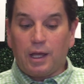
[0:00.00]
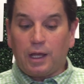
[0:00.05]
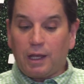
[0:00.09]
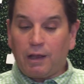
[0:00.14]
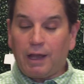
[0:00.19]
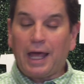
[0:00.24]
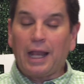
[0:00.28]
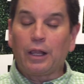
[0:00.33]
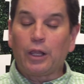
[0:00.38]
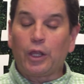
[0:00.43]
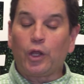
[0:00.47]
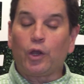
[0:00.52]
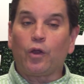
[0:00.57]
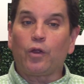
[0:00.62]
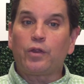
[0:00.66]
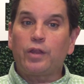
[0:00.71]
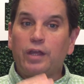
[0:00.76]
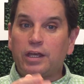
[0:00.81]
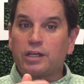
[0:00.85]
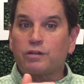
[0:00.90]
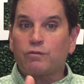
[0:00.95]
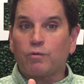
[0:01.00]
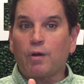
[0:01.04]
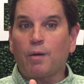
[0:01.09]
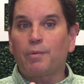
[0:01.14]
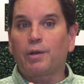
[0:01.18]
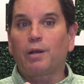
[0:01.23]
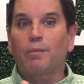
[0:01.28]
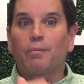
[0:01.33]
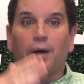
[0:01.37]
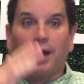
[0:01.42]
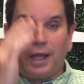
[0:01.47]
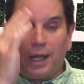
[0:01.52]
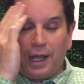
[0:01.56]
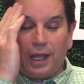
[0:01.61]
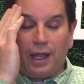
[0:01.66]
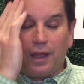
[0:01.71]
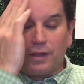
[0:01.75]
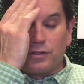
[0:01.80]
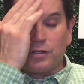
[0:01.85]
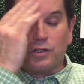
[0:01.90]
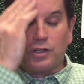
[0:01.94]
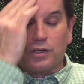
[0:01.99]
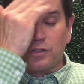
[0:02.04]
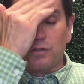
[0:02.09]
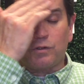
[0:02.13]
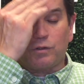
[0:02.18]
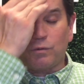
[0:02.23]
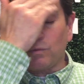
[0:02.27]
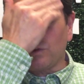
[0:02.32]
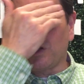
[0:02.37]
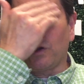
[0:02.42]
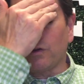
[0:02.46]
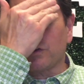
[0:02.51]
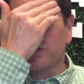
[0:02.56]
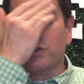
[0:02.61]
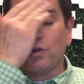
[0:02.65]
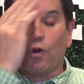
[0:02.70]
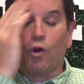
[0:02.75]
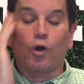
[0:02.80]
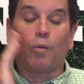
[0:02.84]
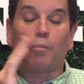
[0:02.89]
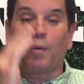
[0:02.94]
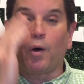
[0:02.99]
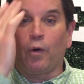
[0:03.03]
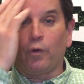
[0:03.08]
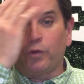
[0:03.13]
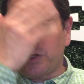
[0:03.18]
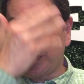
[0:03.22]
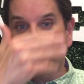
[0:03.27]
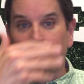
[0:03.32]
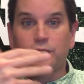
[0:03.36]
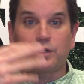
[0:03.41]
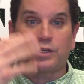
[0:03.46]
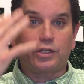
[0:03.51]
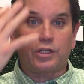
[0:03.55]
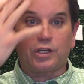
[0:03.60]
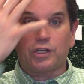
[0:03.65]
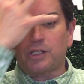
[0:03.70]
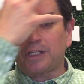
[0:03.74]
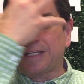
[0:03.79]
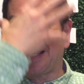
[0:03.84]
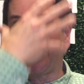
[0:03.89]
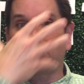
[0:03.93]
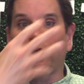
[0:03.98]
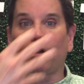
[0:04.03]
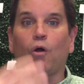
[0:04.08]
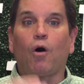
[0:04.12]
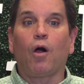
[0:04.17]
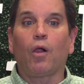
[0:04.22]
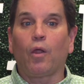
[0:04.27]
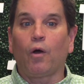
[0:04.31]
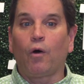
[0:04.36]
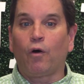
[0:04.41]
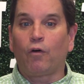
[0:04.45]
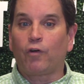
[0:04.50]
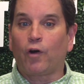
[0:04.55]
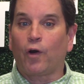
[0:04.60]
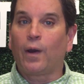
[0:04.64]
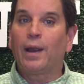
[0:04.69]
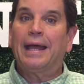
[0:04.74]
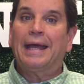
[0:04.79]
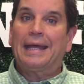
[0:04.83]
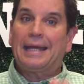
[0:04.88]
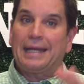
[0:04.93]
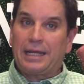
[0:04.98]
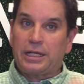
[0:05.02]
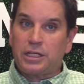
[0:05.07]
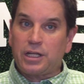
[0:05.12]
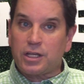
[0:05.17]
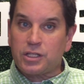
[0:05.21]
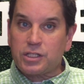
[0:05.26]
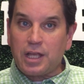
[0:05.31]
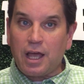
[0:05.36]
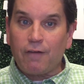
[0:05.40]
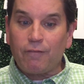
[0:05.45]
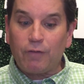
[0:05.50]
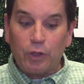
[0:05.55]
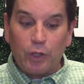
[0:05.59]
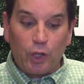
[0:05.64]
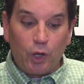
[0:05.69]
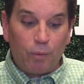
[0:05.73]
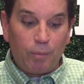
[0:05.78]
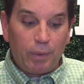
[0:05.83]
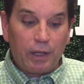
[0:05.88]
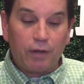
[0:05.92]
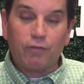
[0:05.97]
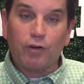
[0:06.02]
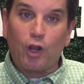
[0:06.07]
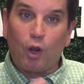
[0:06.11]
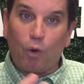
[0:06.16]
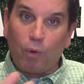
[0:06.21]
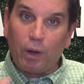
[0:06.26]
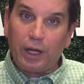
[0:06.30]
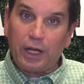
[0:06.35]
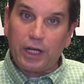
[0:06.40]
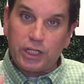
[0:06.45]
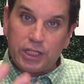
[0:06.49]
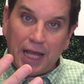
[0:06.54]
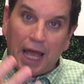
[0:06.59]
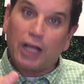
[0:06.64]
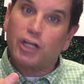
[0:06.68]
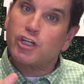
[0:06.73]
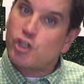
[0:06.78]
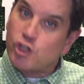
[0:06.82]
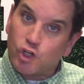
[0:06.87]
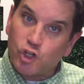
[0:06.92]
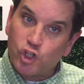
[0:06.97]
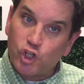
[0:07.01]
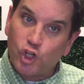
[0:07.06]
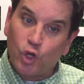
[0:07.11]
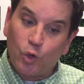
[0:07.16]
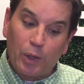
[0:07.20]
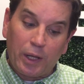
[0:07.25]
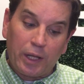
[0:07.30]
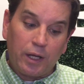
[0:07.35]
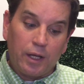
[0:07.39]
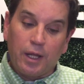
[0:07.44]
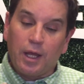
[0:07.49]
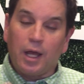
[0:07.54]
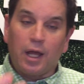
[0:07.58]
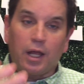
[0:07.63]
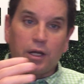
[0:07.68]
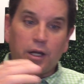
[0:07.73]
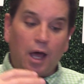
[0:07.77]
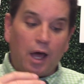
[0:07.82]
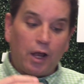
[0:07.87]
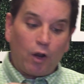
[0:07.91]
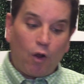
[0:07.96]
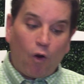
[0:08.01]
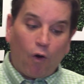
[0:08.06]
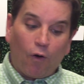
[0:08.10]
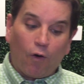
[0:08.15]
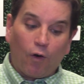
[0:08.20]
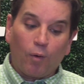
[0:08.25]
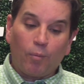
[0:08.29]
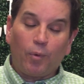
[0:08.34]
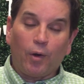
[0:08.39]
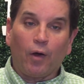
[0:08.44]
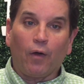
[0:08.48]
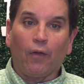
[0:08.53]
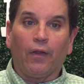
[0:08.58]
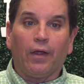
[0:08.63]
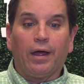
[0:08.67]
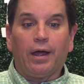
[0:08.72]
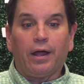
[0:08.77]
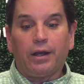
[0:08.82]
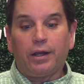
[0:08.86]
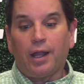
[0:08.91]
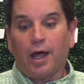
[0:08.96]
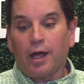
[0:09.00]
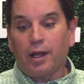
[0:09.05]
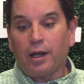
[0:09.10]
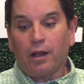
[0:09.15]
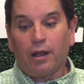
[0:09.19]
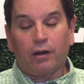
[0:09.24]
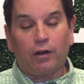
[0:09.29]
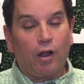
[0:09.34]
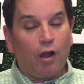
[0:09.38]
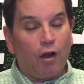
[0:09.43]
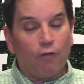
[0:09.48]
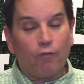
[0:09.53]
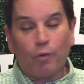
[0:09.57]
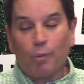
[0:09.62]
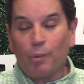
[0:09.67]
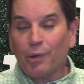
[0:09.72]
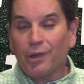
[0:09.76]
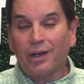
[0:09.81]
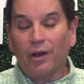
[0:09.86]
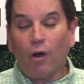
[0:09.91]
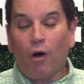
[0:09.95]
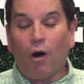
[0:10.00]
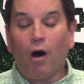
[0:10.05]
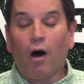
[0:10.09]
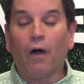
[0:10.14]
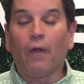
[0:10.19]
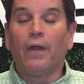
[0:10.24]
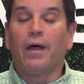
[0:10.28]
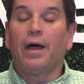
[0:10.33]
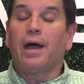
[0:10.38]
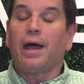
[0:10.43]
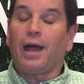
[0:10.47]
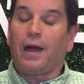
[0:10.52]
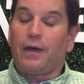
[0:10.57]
Get a little of this, rub it in my hands and just do little circle motions and just get it all over. It does have a little bit of a gritty texture to it. Not horrible, not uncomfortable at all.